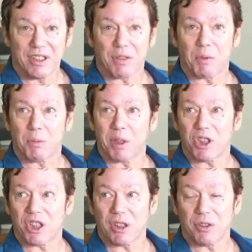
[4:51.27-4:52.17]
So when
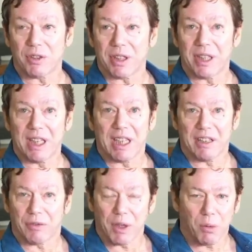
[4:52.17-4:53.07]
we're children,
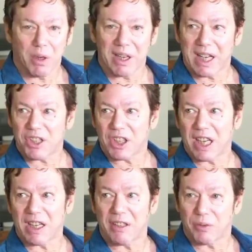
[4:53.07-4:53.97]
if we weren't
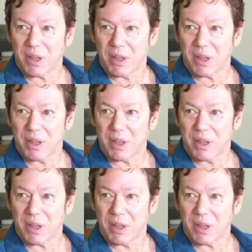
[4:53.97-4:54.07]
educated,